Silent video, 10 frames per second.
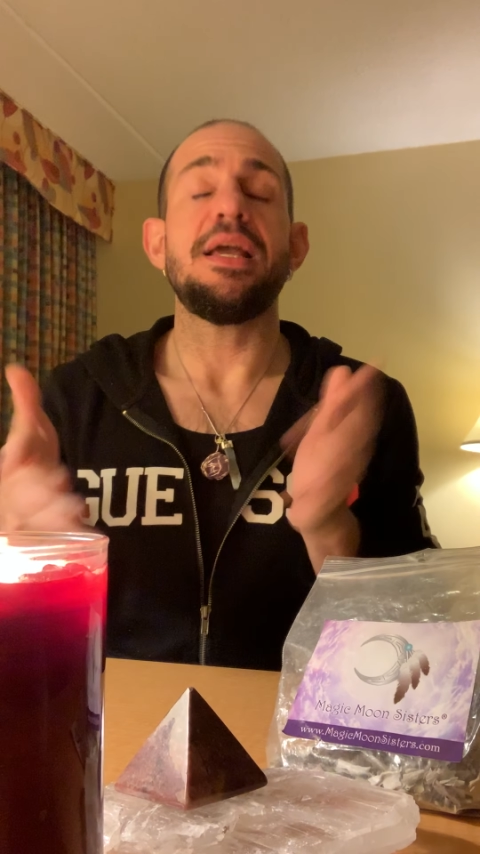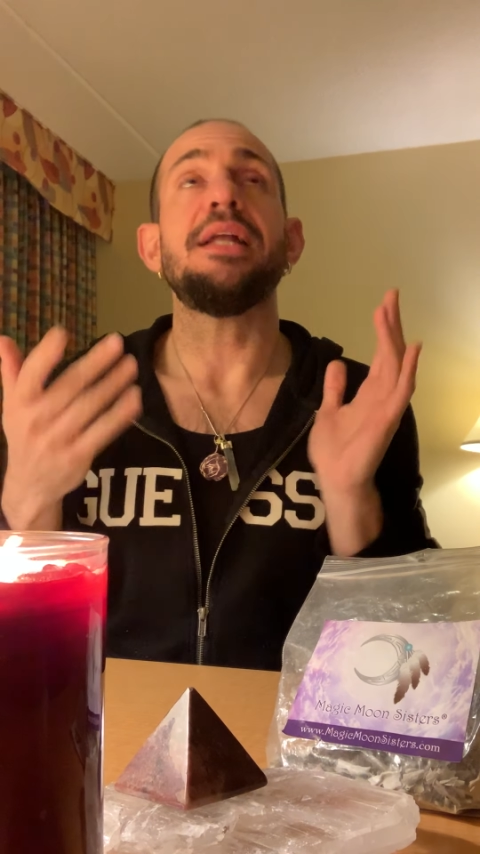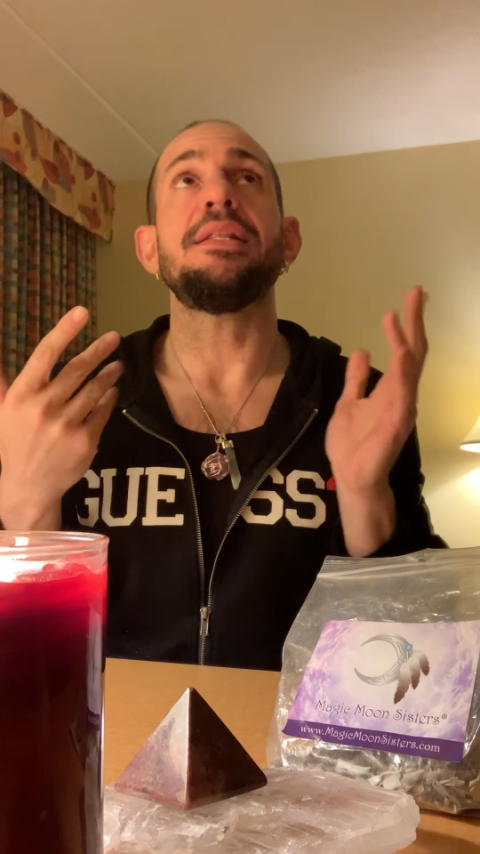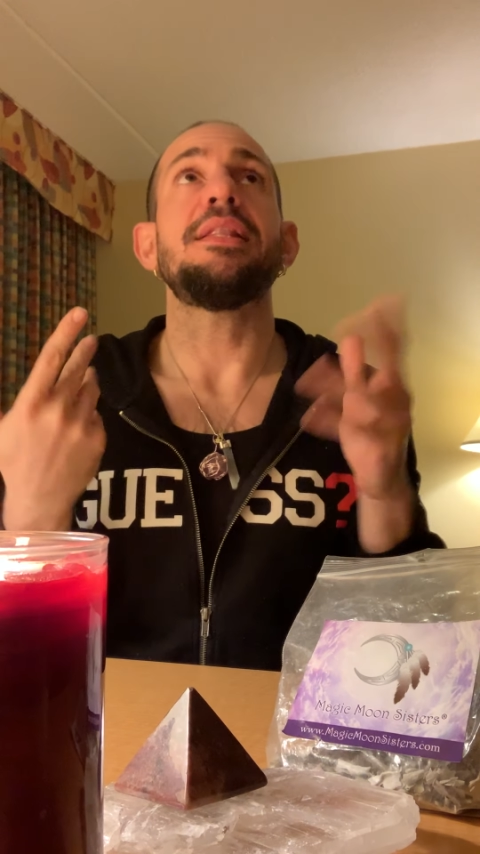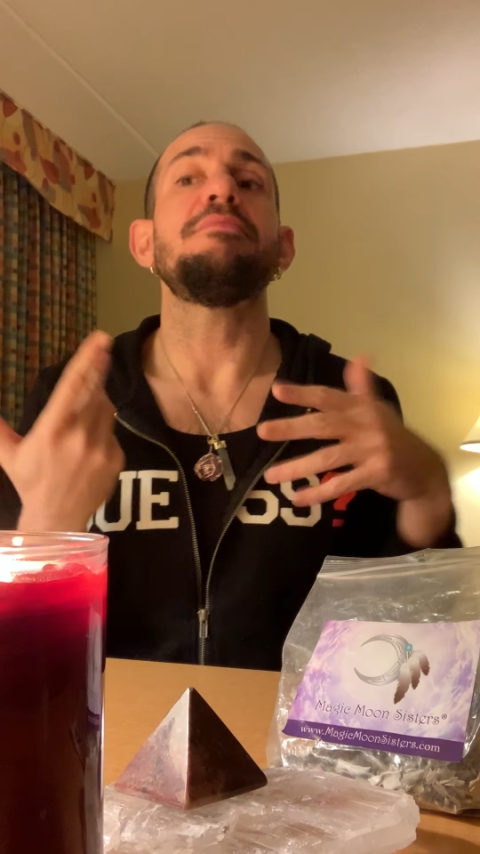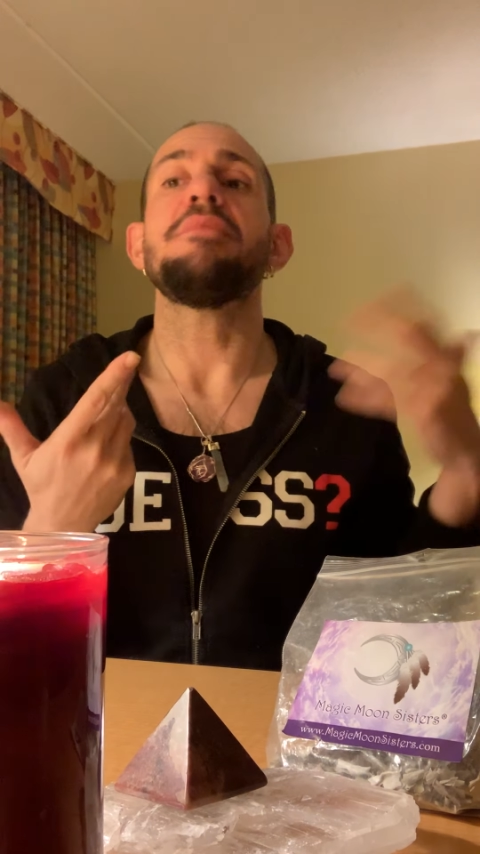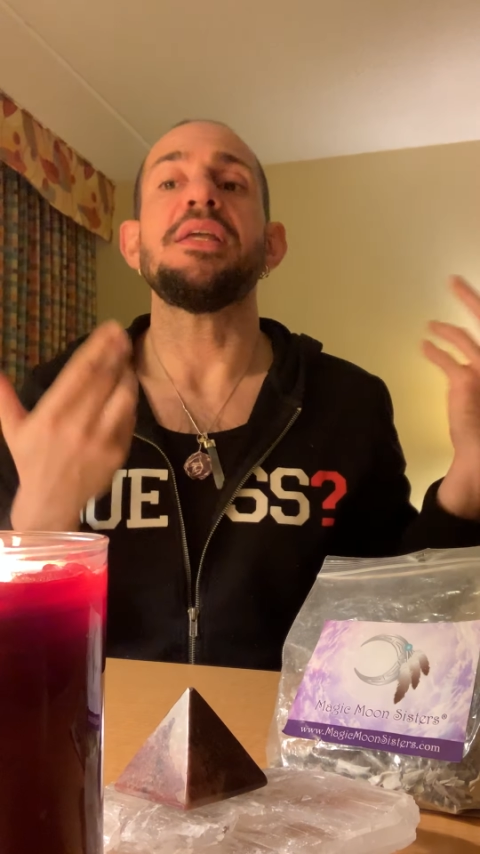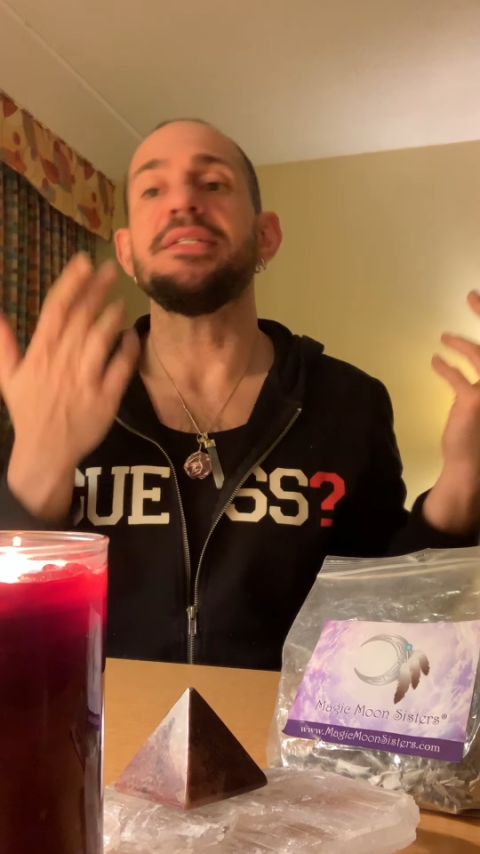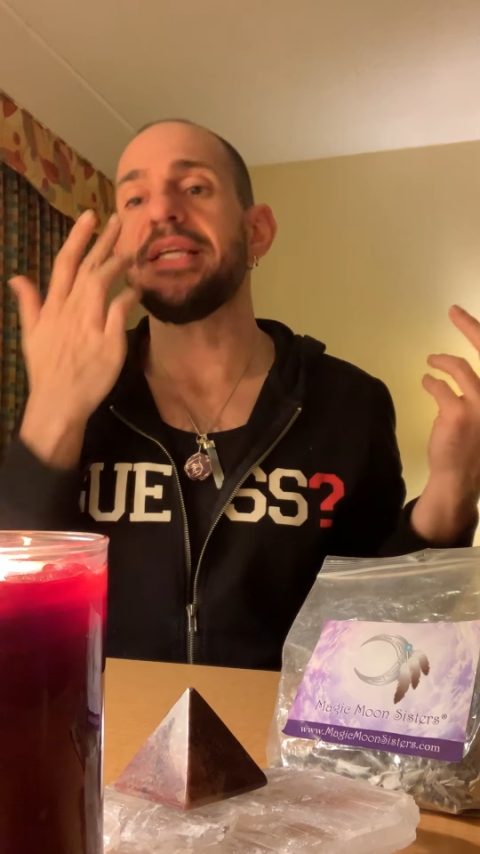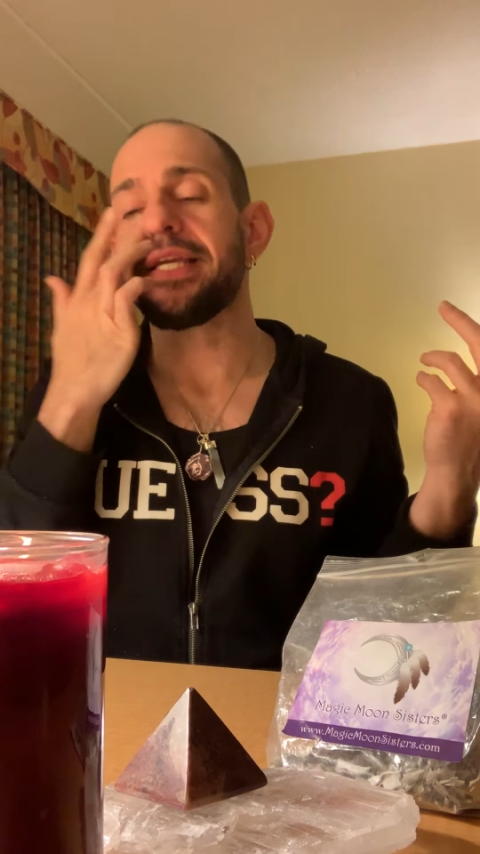and
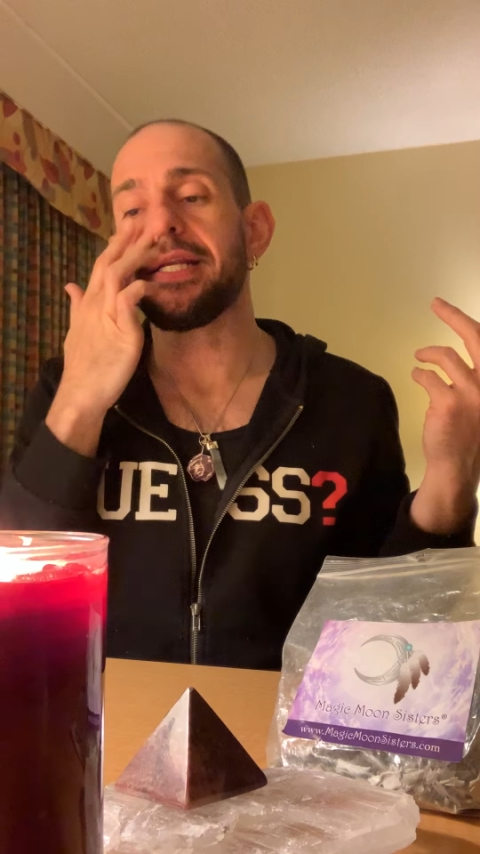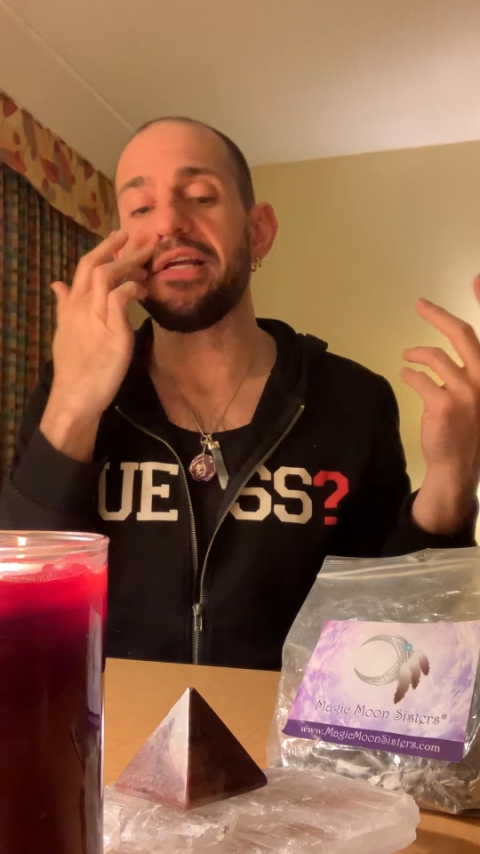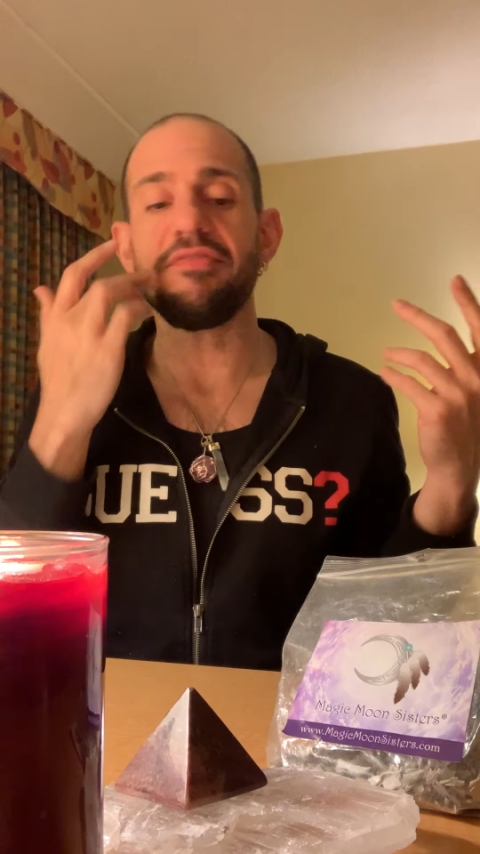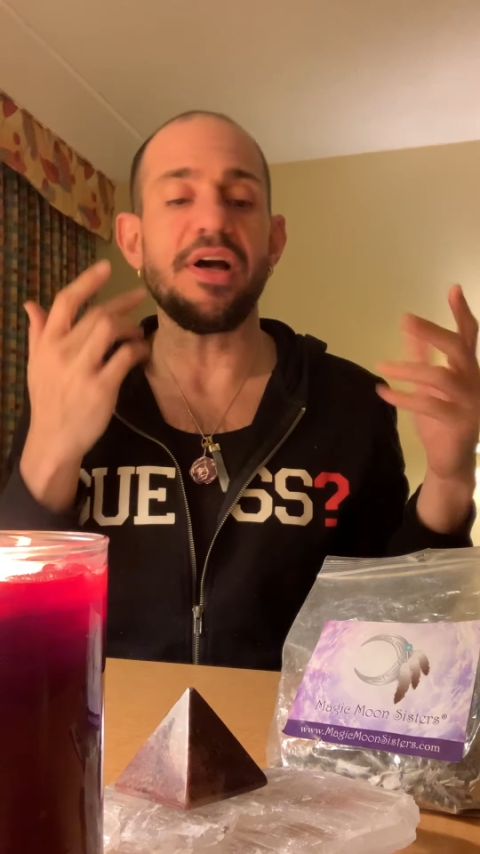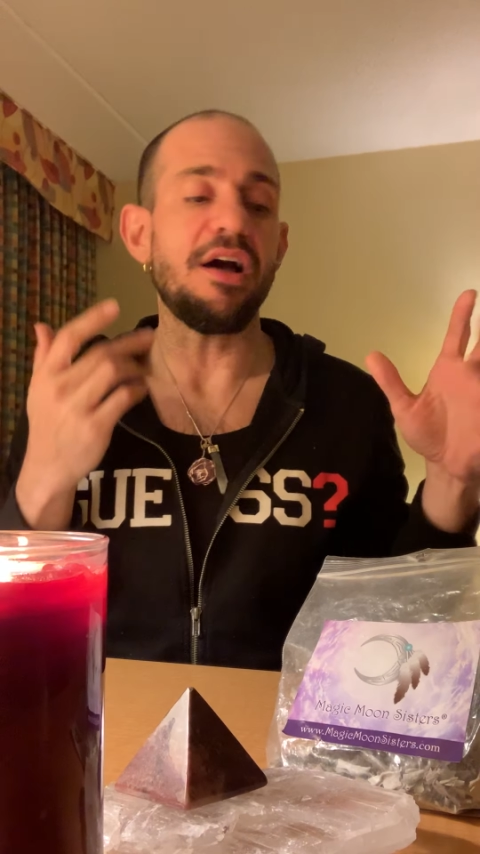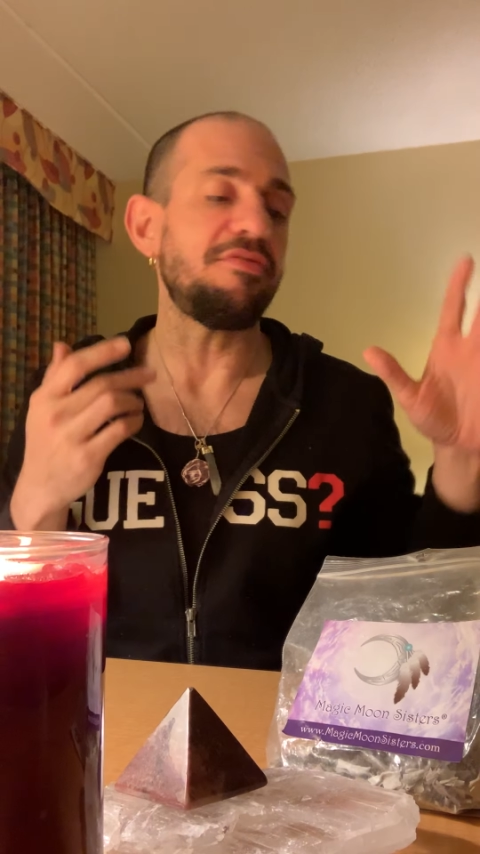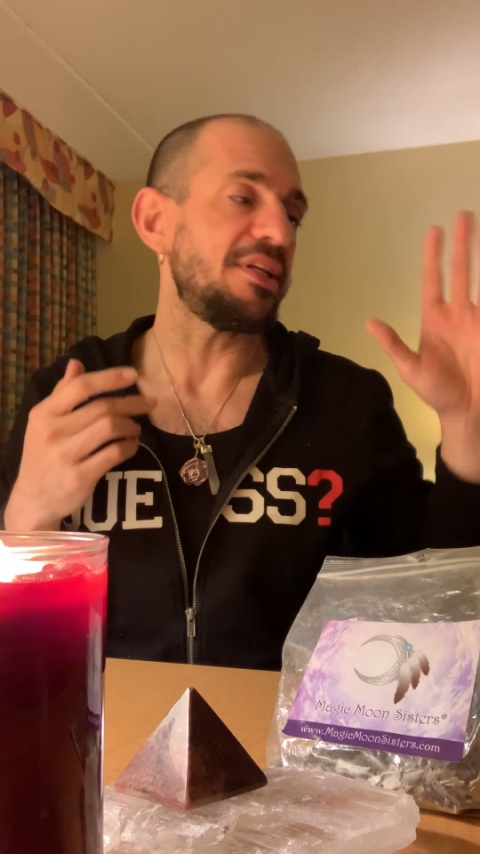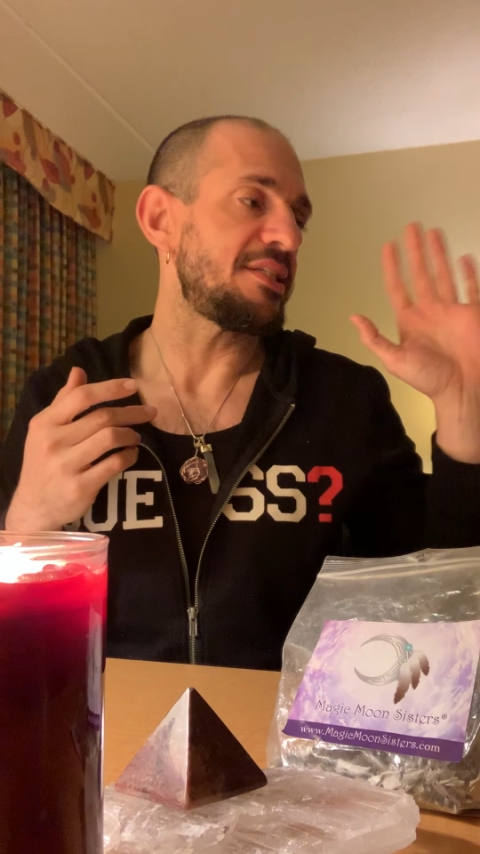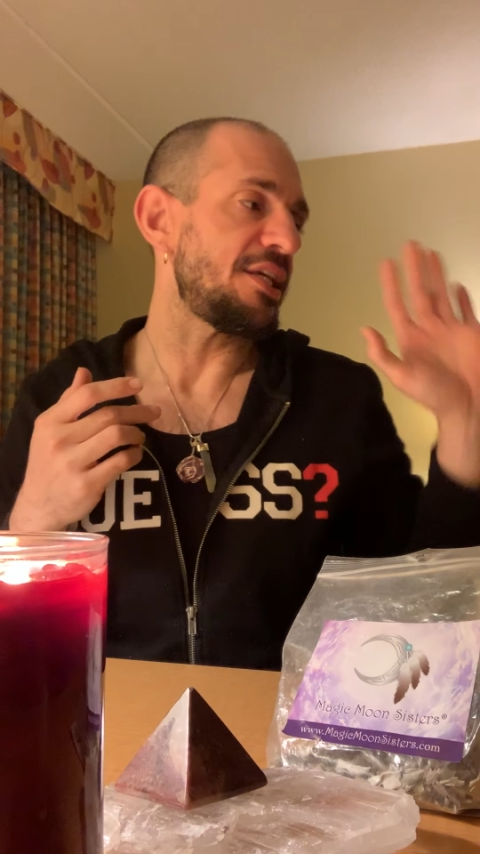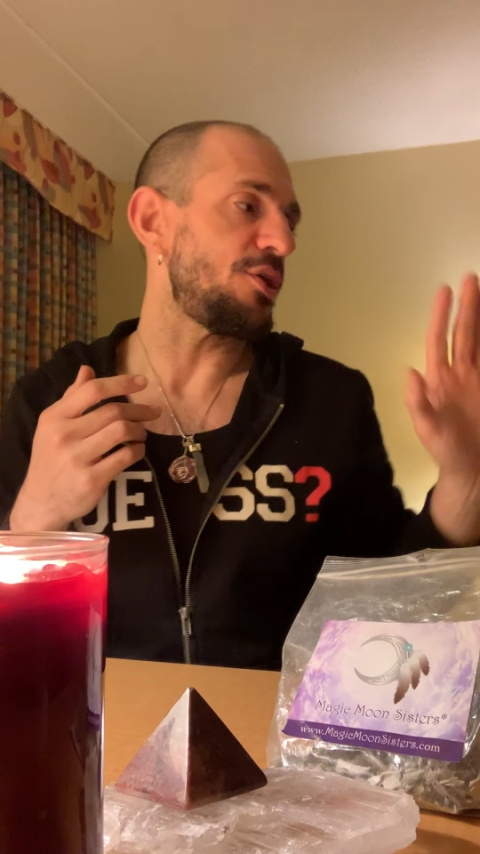indicative of
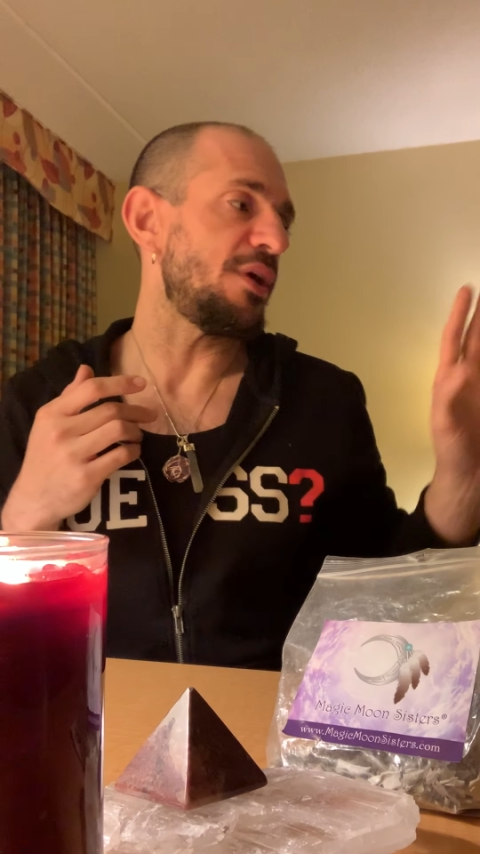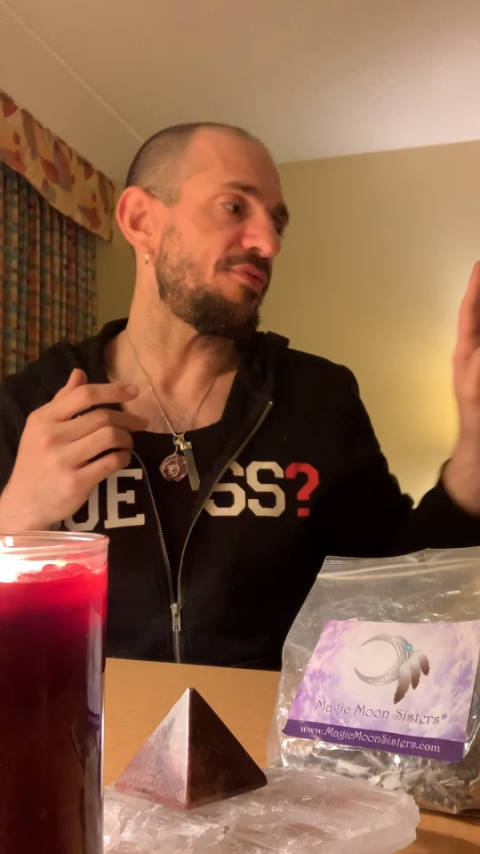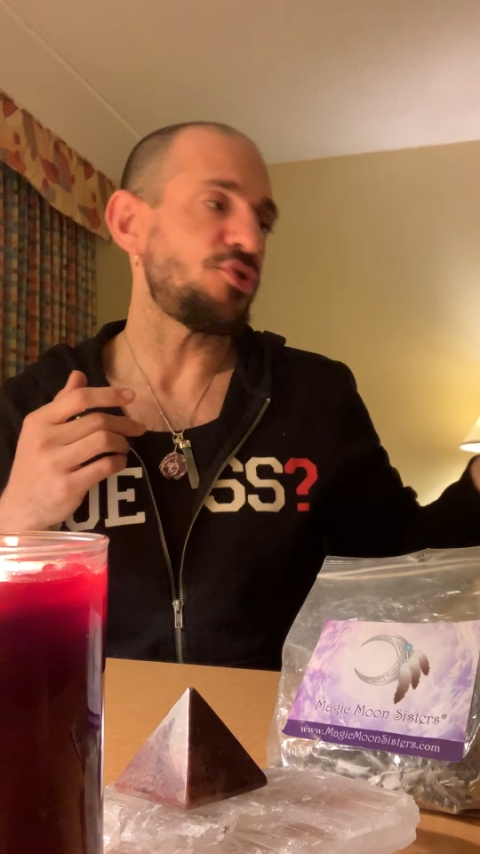let's say you have